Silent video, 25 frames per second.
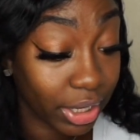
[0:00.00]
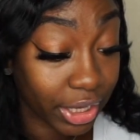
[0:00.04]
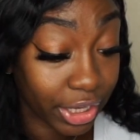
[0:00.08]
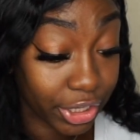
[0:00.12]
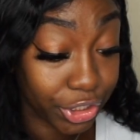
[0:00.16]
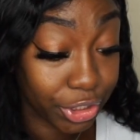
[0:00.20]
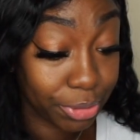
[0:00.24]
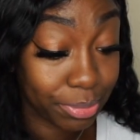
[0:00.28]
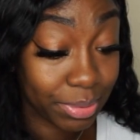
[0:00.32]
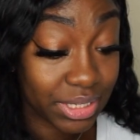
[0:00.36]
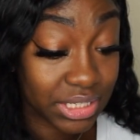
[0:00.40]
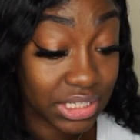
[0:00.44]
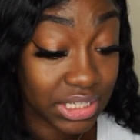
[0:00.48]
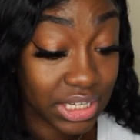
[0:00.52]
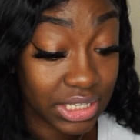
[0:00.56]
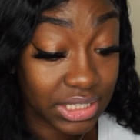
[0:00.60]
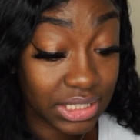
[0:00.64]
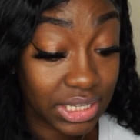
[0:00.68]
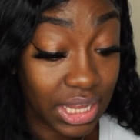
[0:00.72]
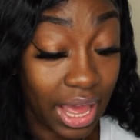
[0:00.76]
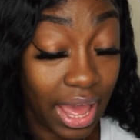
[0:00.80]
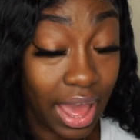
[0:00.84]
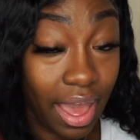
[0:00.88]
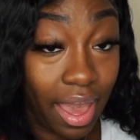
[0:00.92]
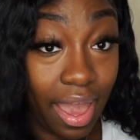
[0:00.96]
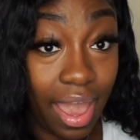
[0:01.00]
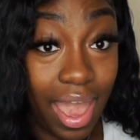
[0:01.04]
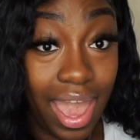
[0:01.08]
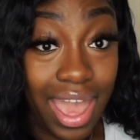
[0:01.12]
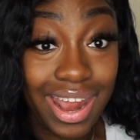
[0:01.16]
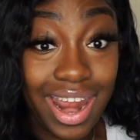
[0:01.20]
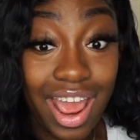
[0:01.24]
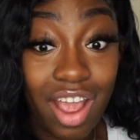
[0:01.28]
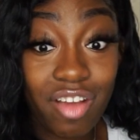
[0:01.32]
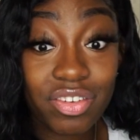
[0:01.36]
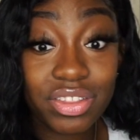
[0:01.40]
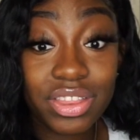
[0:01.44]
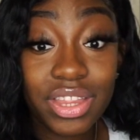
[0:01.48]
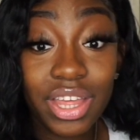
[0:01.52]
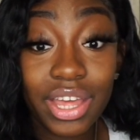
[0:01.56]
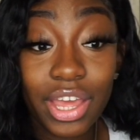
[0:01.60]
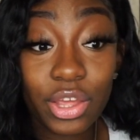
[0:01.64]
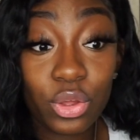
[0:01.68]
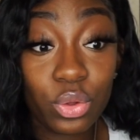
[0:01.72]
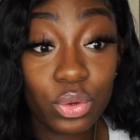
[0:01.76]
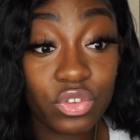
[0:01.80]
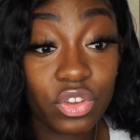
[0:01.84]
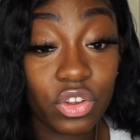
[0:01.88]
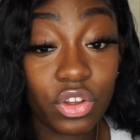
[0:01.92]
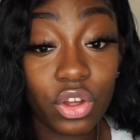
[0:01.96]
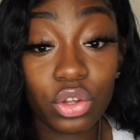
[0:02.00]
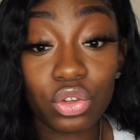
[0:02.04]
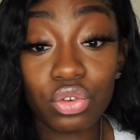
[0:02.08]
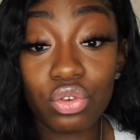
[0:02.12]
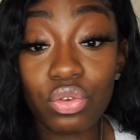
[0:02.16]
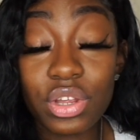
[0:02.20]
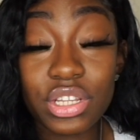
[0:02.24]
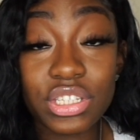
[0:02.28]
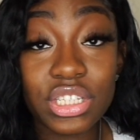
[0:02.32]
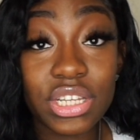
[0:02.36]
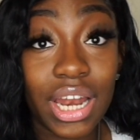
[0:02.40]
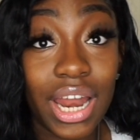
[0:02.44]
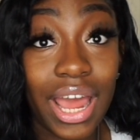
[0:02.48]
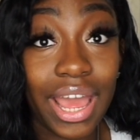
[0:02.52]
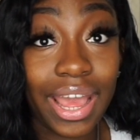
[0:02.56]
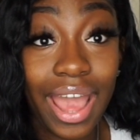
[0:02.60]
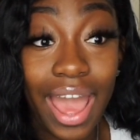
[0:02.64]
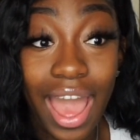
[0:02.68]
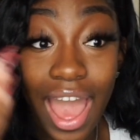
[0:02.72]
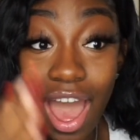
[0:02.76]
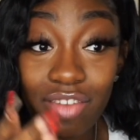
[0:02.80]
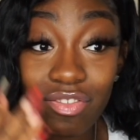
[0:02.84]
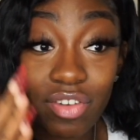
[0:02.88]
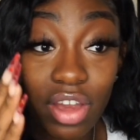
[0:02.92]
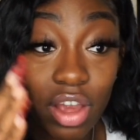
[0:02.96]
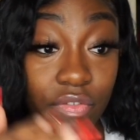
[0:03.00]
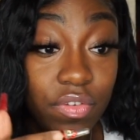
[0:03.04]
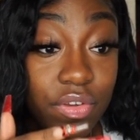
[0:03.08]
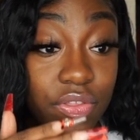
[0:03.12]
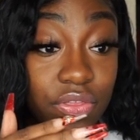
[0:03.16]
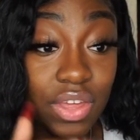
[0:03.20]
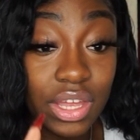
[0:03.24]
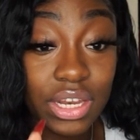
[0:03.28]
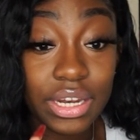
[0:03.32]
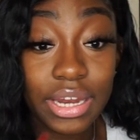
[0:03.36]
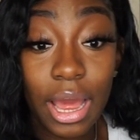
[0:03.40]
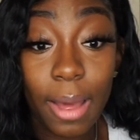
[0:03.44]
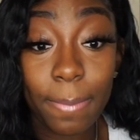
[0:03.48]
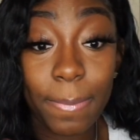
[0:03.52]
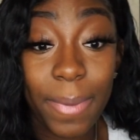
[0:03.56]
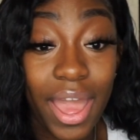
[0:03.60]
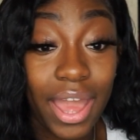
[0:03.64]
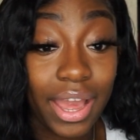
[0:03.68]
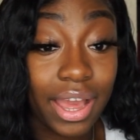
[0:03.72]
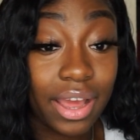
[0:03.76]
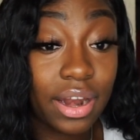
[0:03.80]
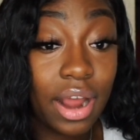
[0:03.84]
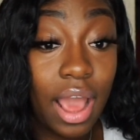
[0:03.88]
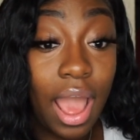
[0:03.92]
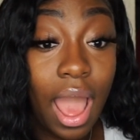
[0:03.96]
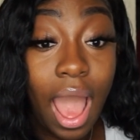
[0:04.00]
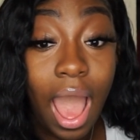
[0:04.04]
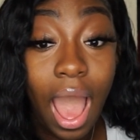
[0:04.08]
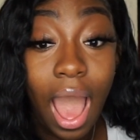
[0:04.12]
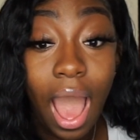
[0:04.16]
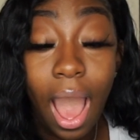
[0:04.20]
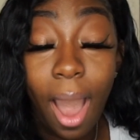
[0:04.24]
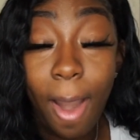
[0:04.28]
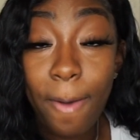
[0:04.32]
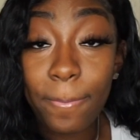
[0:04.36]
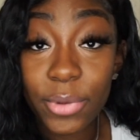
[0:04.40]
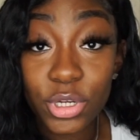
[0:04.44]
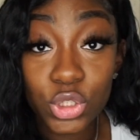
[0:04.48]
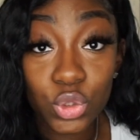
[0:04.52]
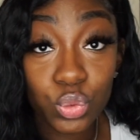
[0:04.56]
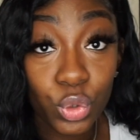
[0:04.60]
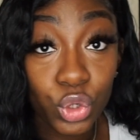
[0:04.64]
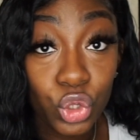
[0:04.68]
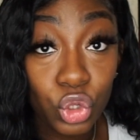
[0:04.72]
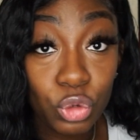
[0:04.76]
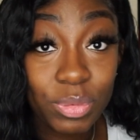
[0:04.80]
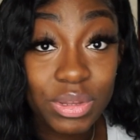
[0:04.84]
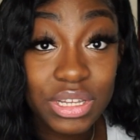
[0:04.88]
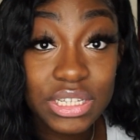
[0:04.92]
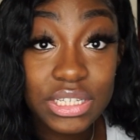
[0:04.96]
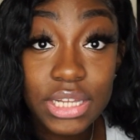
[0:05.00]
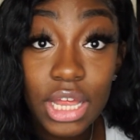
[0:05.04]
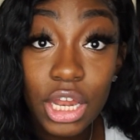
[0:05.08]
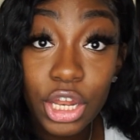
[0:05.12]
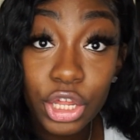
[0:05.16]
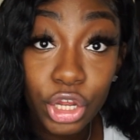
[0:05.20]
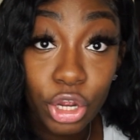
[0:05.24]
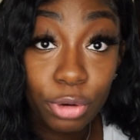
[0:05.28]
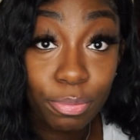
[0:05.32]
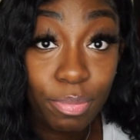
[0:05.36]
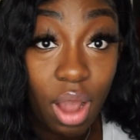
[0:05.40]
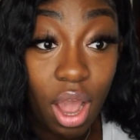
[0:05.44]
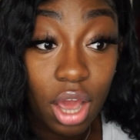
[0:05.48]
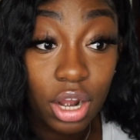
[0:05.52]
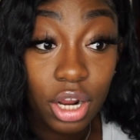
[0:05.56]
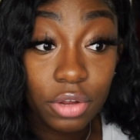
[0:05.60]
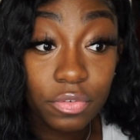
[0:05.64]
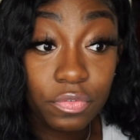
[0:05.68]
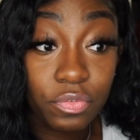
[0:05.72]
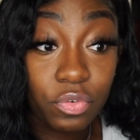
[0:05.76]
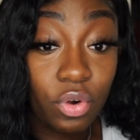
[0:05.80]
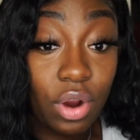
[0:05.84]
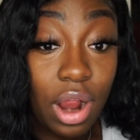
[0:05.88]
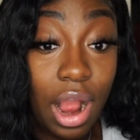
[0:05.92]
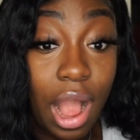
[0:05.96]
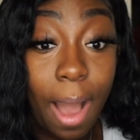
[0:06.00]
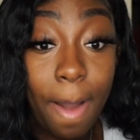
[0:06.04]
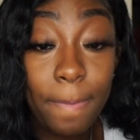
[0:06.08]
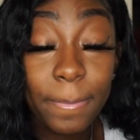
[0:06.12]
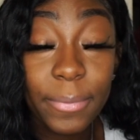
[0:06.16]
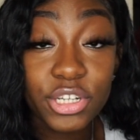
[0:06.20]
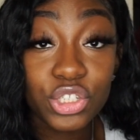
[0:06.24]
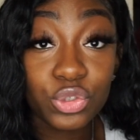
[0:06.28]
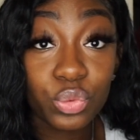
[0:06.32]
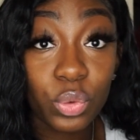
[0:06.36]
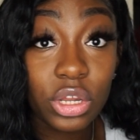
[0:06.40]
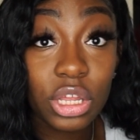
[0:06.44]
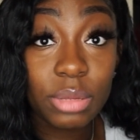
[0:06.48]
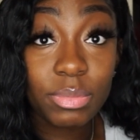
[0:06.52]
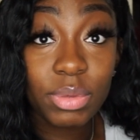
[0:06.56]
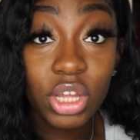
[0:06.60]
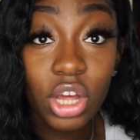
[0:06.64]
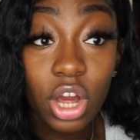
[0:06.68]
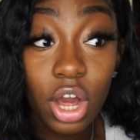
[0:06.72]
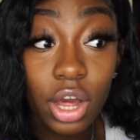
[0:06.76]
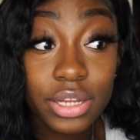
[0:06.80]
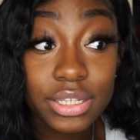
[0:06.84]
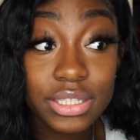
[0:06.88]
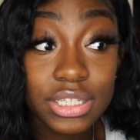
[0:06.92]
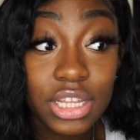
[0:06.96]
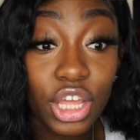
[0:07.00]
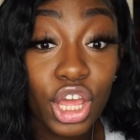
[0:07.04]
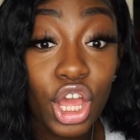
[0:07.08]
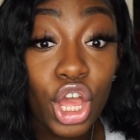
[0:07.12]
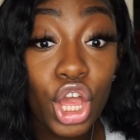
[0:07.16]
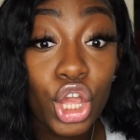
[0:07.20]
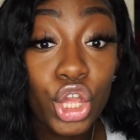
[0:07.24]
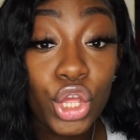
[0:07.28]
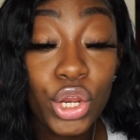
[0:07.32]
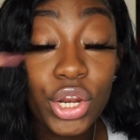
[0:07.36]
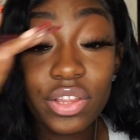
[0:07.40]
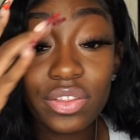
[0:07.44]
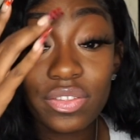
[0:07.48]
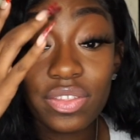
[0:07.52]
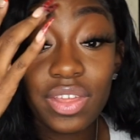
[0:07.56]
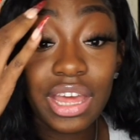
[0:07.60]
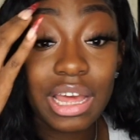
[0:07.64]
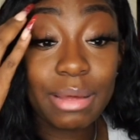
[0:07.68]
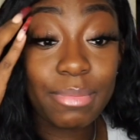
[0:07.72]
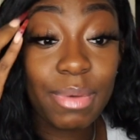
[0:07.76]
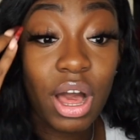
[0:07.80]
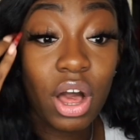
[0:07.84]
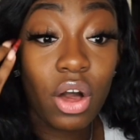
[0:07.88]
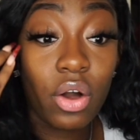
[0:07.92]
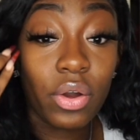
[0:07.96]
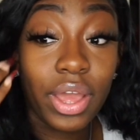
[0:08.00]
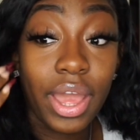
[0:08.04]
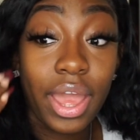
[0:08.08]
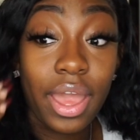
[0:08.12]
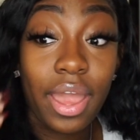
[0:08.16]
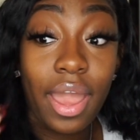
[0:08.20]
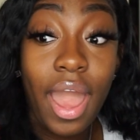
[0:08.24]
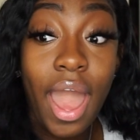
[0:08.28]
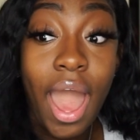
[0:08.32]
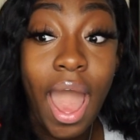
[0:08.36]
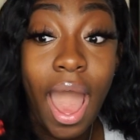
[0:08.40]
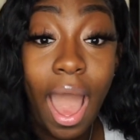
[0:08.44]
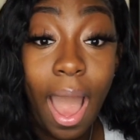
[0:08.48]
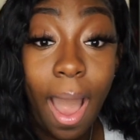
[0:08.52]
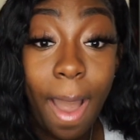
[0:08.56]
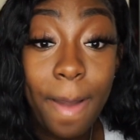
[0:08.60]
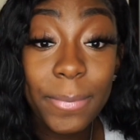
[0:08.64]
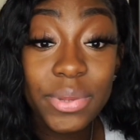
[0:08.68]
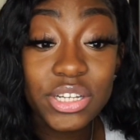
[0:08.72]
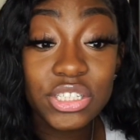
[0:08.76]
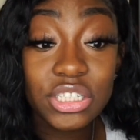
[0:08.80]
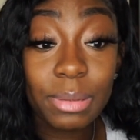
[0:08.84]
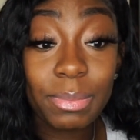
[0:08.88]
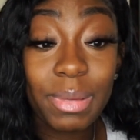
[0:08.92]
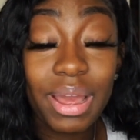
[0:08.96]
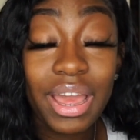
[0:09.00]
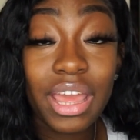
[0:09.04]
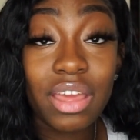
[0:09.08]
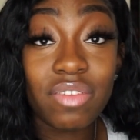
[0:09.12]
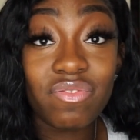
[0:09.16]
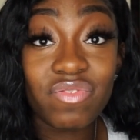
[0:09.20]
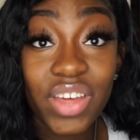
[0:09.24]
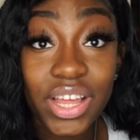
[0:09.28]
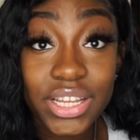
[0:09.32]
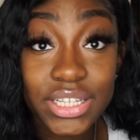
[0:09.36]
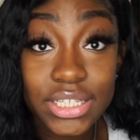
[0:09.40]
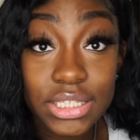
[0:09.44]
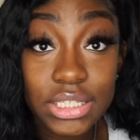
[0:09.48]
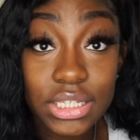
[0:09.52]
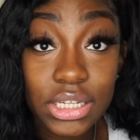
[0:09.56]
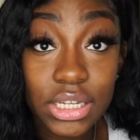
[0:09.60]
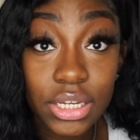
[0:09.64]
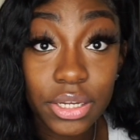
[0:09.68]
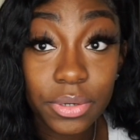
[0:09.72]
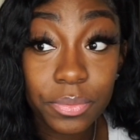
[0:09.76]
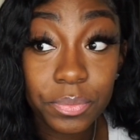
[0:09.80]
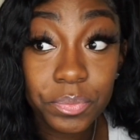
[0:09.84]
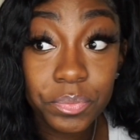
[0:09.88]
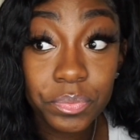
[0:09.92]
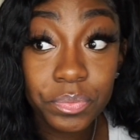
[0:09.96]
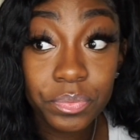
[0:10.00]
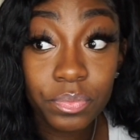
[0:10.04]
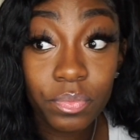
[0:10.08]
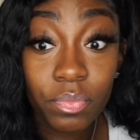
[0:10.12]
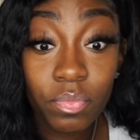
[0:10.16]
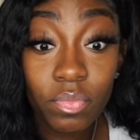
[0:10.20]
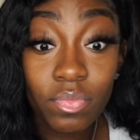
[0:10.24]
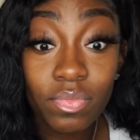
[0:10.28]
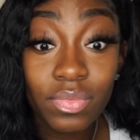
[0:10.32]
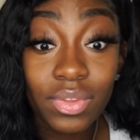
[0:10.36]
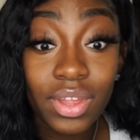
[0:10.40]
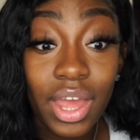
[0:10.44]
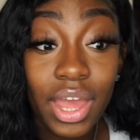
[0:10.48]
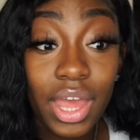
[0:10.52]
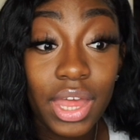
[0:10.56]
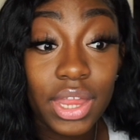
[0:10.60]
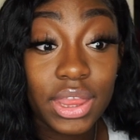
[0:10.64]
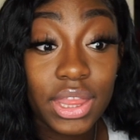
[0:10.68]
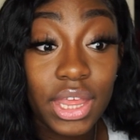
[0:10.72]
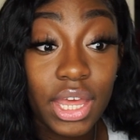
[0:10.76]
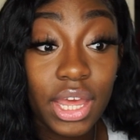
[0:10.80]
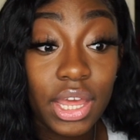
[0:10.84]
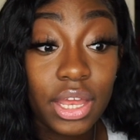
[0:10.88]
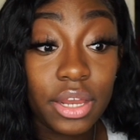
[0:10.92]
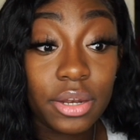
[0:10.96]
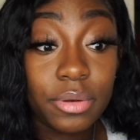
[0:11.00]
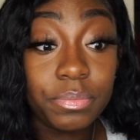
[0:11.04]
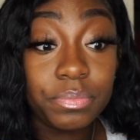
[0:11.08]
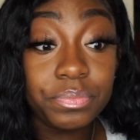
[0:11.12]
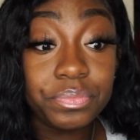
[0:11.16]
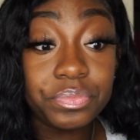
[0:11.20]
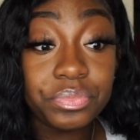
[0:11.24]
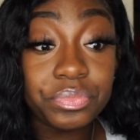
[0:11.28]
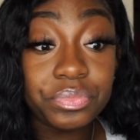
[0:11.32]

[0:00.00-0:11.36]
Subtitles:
your business and everything. You need to like have everything down pat on how much will you be selling your product for, how much will it be costing. You need to think about, okay, how much am I investing, and then